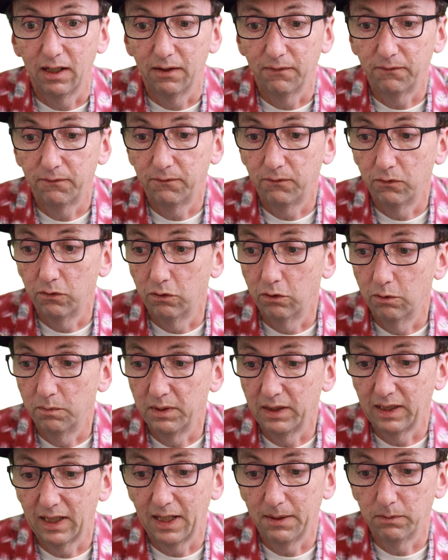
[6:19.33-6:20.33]
for
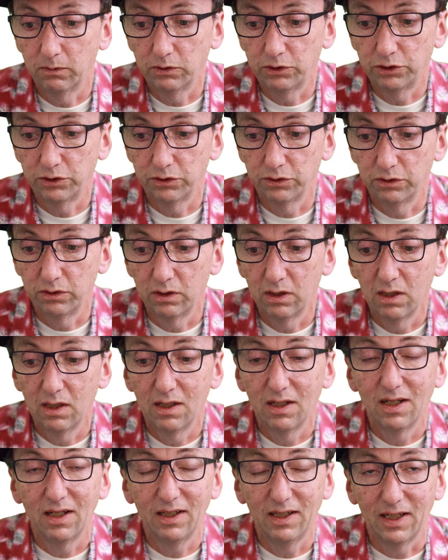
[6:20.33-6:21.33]
being able to
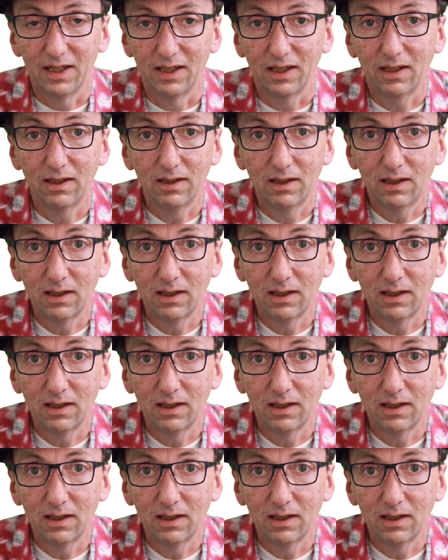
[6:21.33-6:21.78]
get a